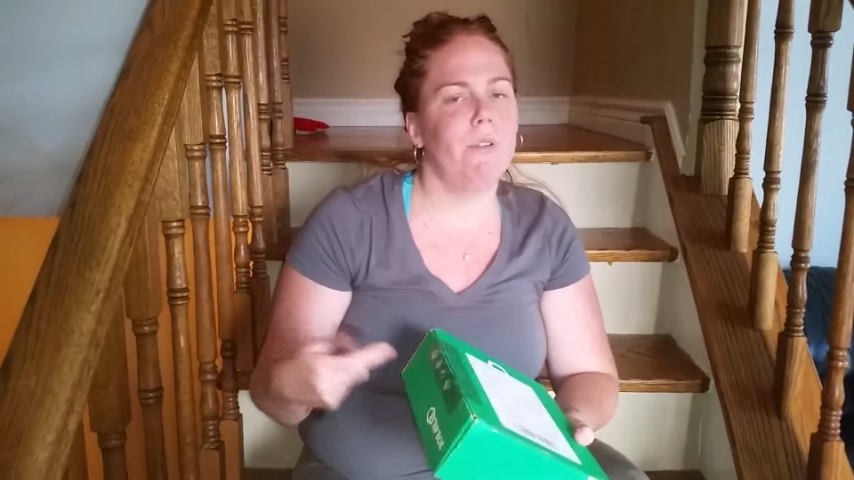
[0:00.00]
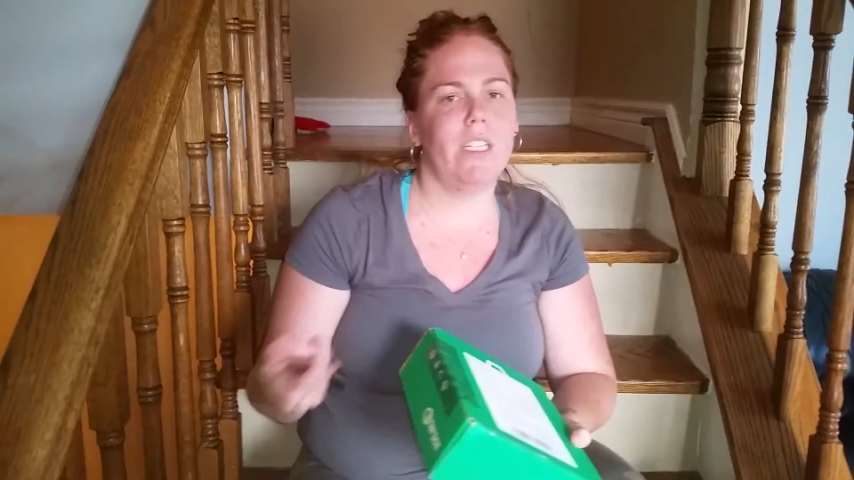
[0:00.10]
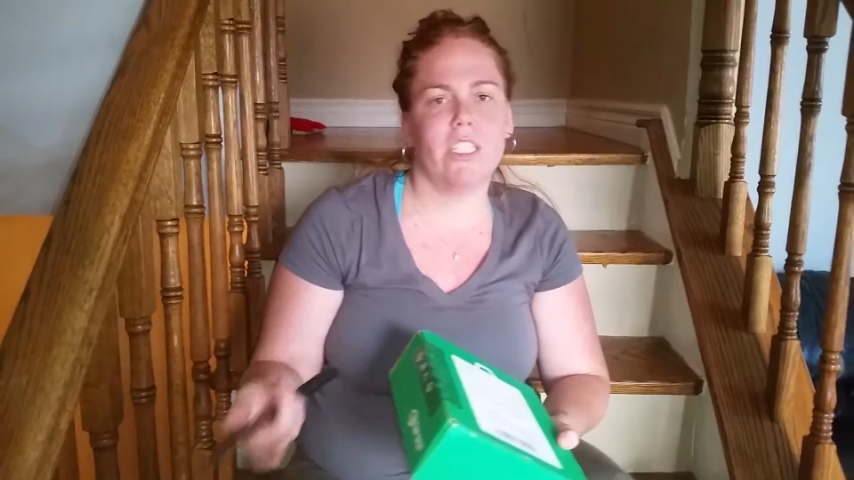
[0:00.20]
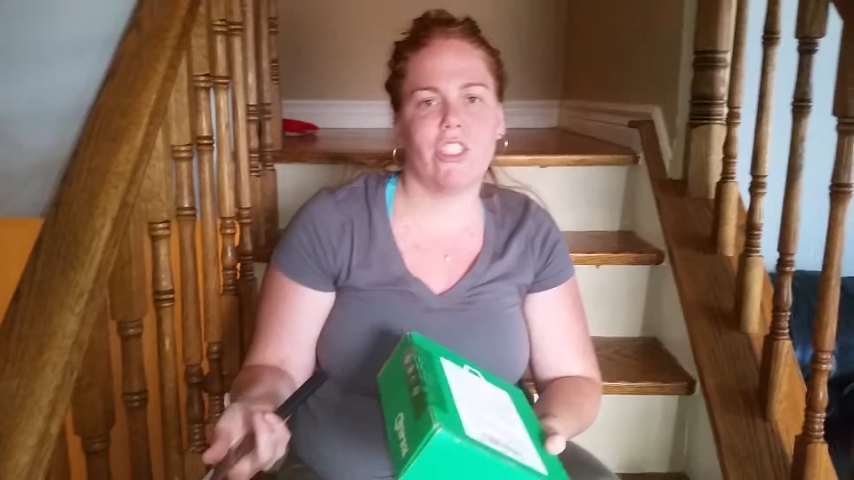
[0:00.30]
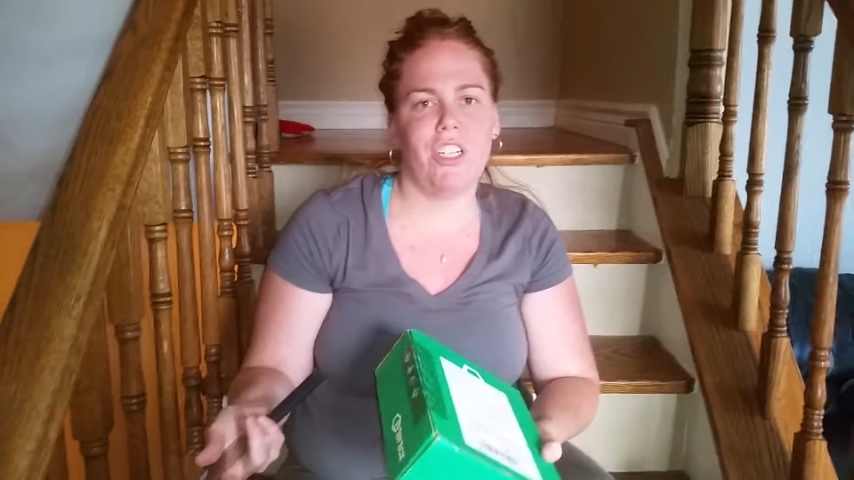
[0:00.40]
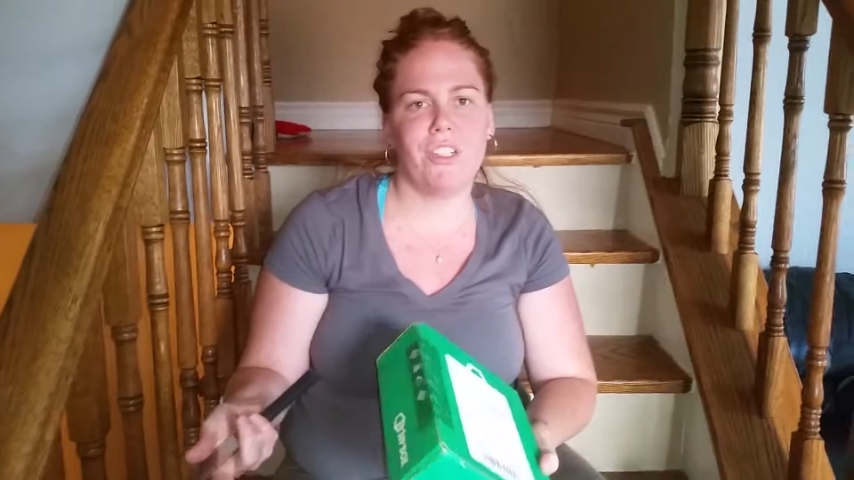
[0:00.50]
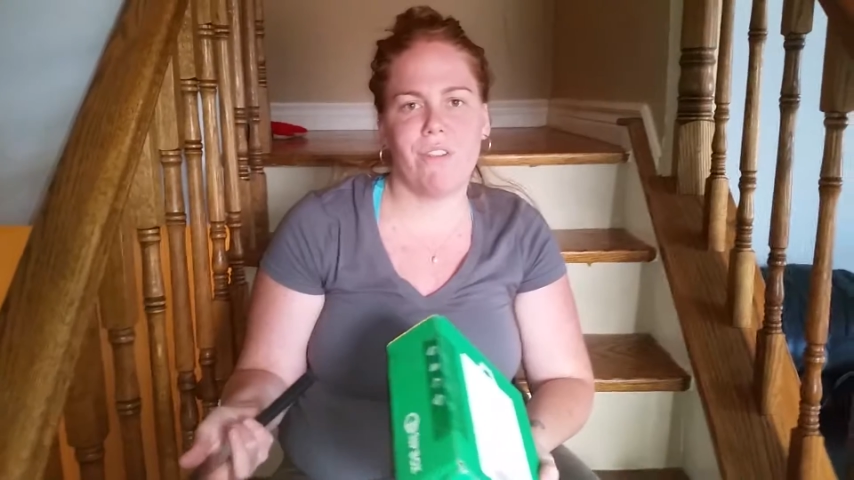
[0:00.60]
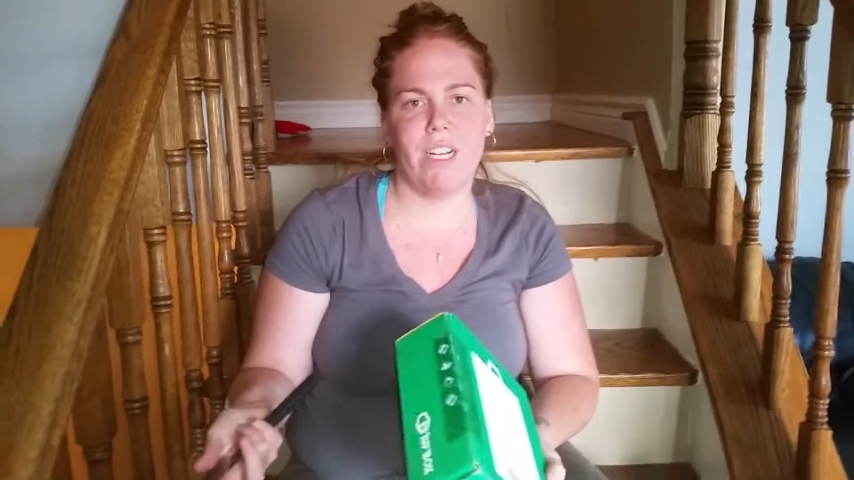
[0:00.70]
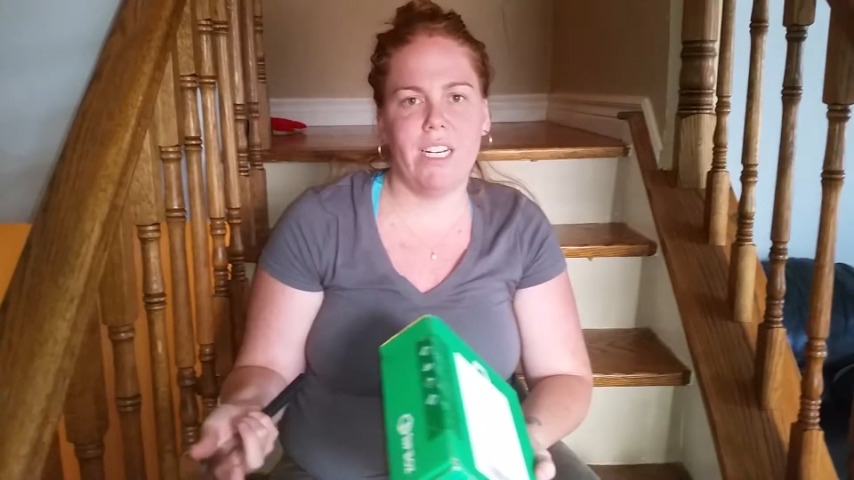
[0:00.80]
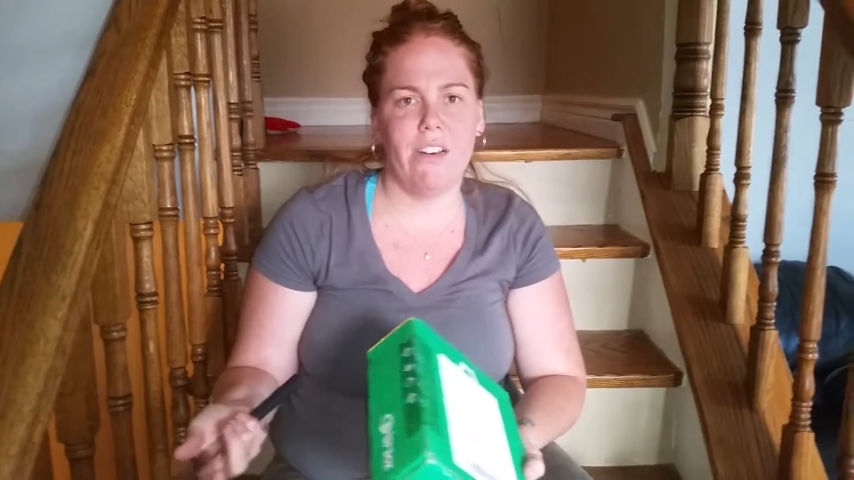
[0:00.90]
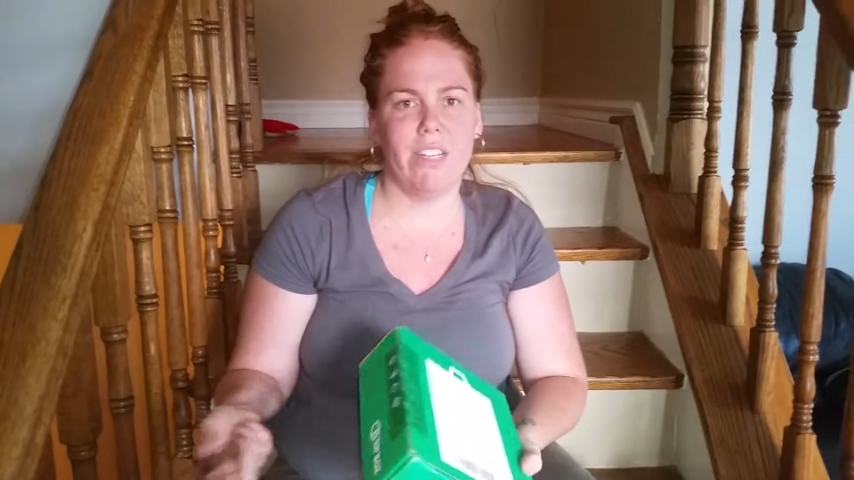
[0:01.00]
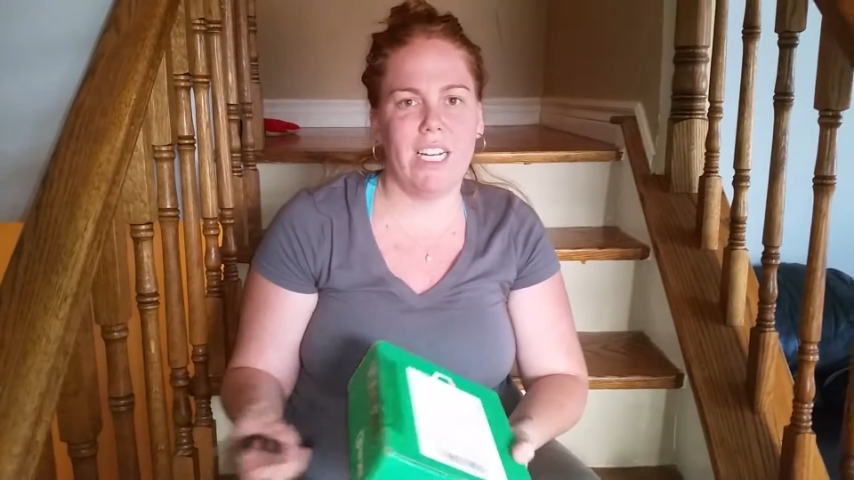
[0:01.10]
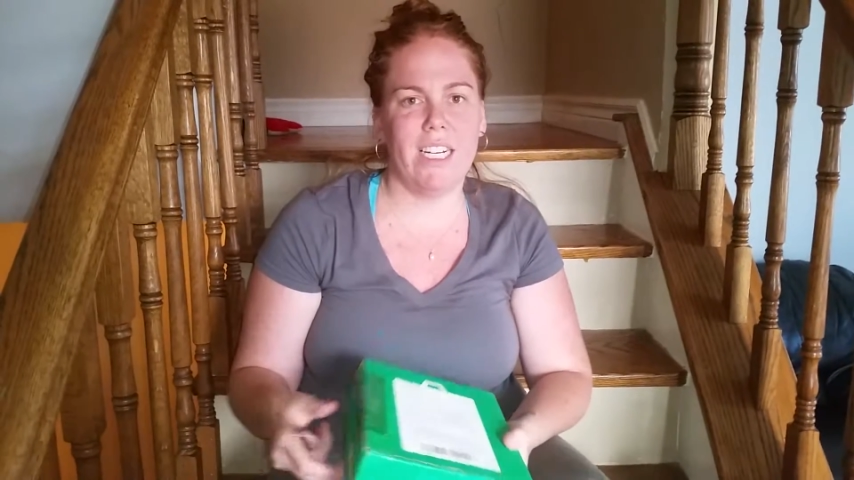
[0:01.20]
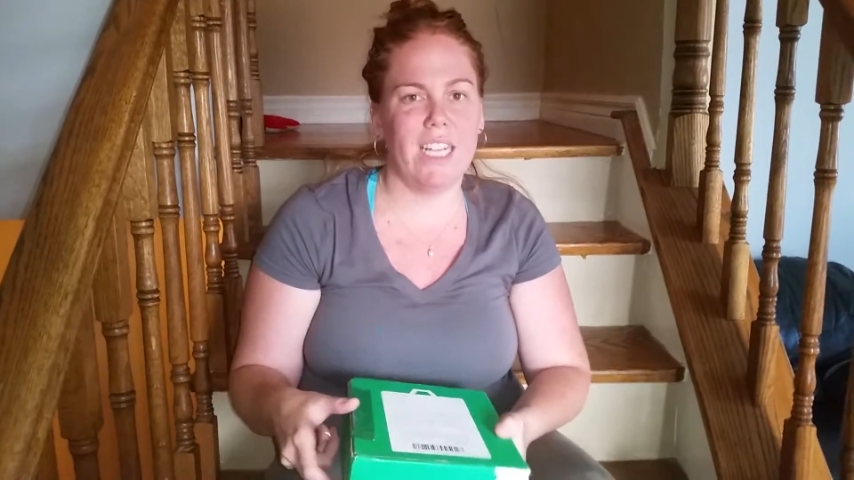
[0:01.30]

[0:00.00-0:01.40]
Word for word: with the exchange rate and all that.